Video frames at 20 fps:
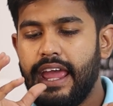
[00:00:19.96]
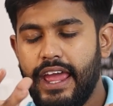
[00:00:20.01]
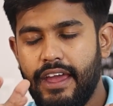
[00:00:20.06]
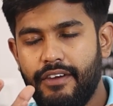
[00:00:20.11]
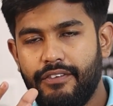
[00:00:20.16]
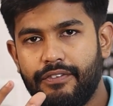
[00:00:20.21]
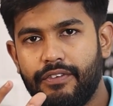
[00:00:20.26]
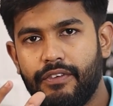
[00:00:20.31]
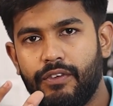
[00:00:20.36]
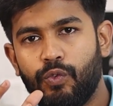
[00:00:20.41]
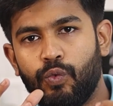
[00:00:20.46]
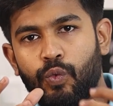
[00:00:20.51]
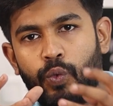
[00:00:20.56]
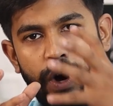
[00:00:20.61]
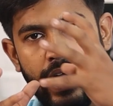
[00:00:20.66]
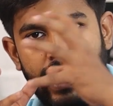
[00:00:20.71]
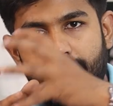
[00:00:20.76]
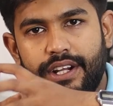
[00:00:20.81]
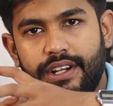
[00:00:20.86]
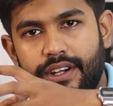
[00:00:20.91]
if
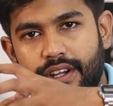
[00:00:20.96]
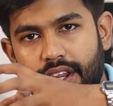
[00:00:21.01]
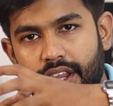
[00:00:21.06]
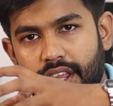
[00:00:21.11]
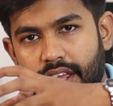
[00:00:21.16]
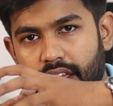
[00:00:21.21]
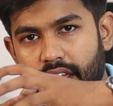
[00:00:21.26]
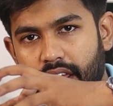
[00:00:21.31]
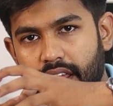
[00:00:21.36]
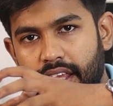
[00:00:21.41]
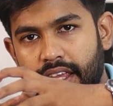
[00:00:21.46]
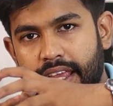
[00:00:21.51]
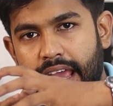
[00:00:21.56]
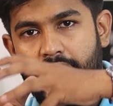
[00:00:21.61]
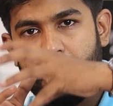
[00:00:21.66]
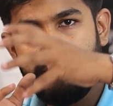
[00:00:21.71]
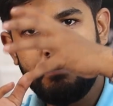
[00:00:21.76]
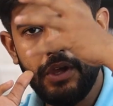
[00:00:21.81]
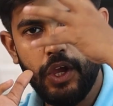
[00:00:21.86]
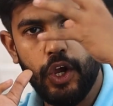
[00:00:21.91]
one tree
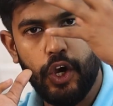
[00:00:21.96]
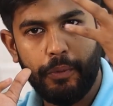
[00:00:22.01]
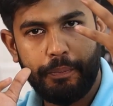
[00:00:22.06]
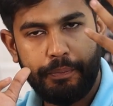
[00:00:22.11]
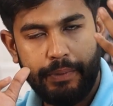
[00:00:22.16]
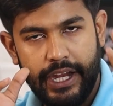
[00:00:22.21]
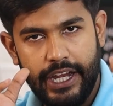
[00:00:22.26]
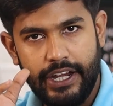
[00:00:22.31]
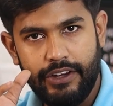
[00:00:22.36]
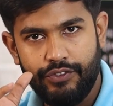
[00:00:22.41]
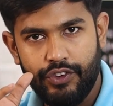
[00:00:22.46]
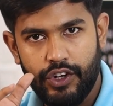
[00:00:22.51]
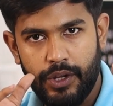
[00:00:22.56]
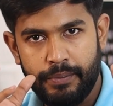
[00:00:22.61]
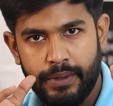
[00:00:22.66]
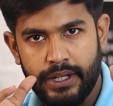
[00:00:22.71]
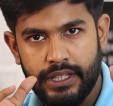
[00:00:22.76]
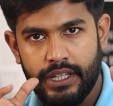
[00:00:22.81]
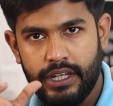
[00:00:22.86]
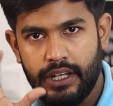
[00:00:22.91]
can be obtained
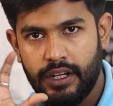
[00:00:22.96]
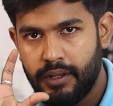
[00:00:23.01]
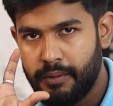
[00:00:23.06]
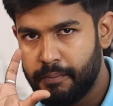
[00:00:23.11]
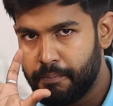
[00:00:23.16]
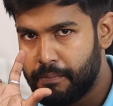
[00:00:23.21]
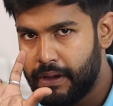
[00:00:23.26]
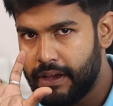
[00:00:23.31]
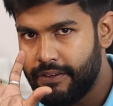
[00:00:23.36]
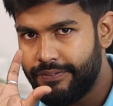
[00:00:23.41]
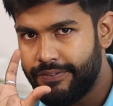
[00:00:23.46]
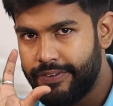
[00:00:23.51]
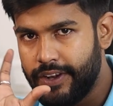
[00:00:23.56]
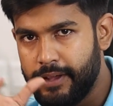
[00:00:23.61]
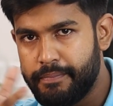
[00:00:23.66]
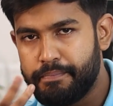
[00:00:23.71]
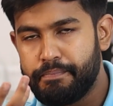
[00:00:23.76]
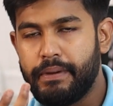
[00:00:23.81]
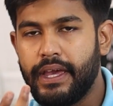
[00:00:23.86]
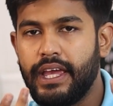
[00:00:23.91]
from other by
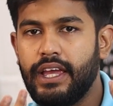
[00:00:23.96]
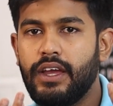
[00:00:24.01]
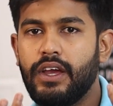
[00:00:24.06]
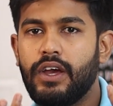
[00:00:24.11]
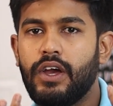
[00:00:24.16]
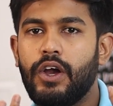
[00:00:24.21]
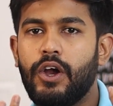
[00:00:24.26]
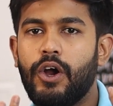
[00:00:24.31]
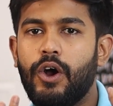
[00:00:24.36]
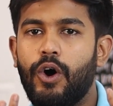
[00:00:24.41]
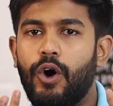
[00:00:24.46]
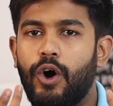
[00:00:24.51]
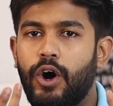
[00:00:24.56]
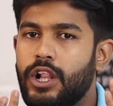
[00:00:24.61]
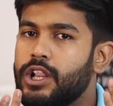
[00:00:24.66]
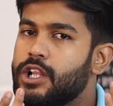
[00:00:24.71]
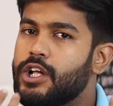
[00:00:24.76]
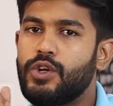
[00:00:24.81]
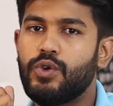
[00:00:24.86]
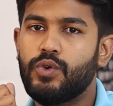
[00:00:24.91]
flipping
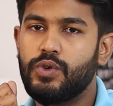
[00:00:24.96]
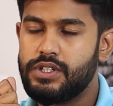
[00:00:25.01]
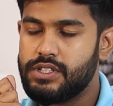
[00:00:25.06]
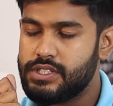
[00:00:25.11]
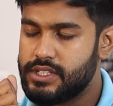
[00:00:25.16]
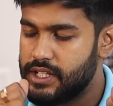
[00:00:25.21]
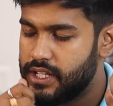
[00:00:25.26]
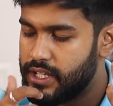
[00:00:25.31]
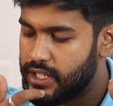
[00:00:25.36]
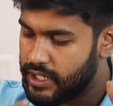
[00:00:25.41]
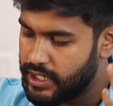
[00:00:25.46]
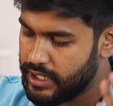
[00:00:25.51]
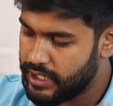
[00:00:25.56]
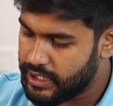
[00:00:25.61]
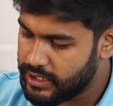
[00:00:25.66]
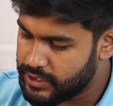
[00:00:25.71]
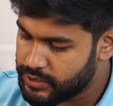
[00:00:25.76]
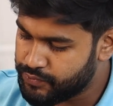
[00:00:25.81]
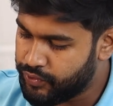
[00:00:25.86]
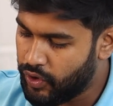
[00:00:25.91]
all the nodes.
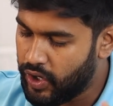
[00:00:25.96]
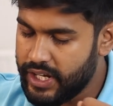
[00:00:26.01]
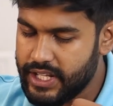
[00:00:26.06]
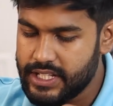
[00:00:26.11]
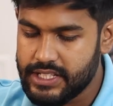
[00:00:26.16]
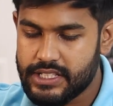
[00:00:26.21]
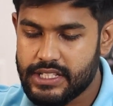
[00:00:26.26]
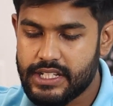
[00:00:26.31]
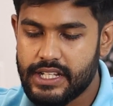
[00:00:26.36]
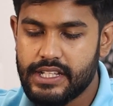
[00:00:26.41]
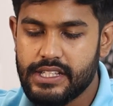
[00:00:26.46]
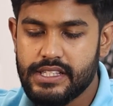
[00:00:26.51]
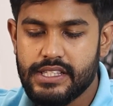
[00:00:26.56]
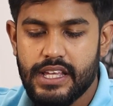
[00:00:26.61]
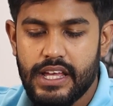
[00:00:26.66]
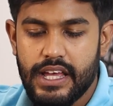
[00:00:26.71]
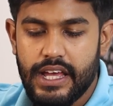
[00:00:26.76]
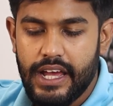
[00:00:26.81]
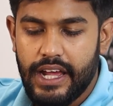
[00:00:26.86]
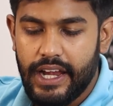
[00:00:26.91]
For
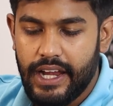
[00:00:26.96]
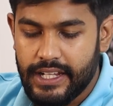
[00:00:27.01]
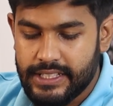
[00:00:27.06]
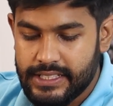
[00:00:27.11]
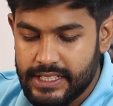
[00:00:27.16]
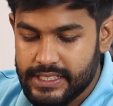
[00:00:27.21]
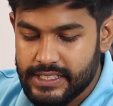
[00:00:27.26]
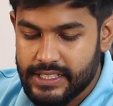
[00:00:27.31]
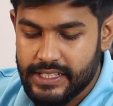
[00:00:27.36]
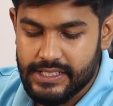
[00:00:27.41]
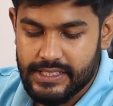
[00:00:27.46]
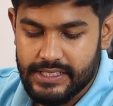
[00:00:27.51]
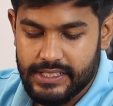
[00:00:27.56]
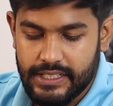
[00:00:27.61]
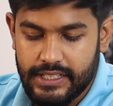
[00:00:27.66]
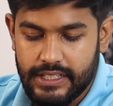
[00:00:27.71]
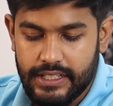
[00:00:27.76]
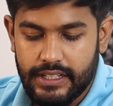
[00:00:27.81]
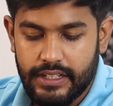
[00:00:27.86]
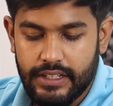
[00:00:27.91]
instance, let us
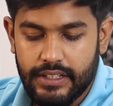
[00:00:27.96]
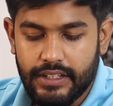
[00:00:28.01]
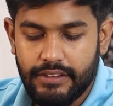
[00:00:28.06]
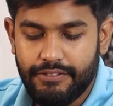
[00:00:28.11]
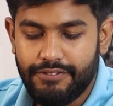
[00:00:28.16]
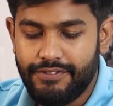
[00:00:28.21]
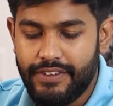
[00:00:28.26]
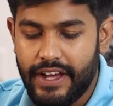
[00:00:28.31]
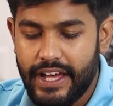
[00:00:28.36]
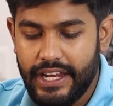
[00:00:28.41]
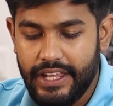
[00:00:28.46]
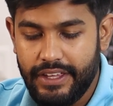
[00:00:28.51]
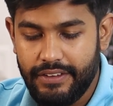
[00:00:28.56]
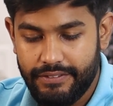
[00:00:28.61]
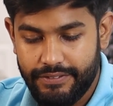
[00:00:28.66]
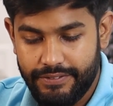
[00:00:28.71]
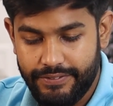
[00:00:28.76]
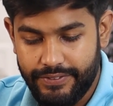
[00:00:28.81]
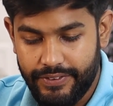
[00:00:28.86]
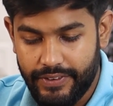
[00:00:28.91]
consider the
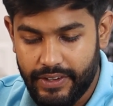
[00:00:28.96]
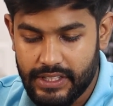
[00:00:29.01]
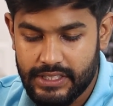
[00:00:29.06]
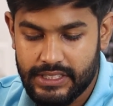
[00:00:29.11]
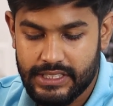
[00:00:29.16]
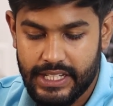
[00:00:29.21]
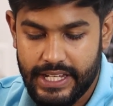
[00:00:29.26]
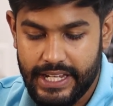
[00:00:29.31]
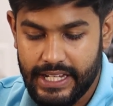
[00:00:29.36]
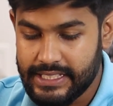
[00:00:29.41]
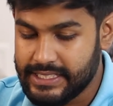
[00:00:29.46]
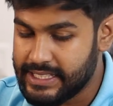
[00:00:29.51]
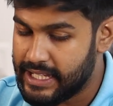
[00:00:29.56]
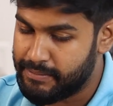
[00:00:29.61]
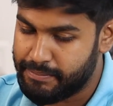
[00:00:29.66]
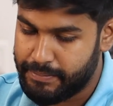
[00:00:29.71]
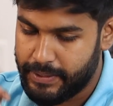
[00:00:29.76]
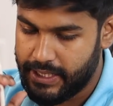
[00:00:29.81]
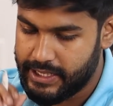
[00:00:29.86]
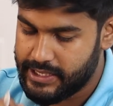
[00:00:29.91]
very first
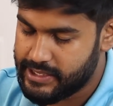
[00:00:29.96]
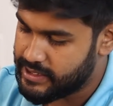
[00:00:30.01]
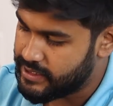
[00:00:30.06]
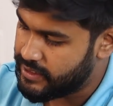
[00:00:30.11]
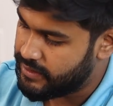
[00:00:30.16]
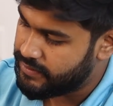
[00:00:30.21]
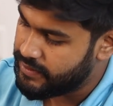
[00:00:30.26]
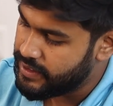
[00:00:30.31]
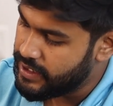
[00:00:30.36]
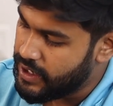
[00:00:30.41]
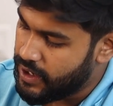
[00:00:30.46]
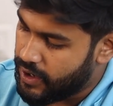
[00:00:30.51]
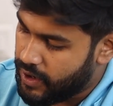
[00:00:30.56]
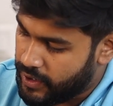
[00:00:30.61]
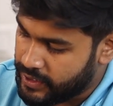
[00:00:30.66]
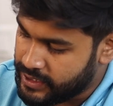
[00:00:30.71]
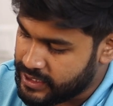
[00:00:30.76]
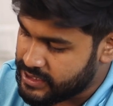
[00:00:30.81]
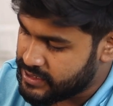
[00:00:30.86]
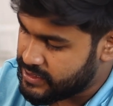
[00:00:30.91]
example itself,
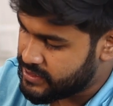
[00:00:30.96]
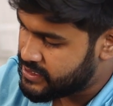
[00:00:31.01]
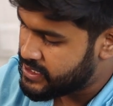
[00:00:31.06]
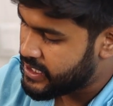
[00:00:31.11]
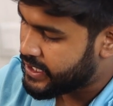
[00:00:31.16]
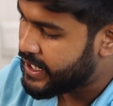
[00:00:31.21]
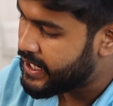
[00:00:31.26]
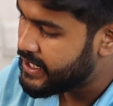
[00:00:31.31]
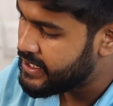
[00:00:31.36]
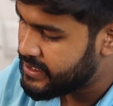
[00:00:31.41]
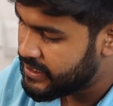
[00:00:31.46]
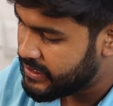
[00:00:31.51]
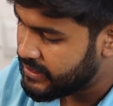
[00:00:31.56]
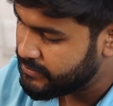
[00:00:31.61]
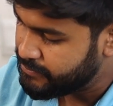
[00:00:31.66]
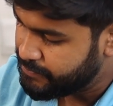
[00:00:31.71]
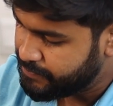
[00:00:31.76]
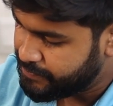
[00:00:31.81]
or the second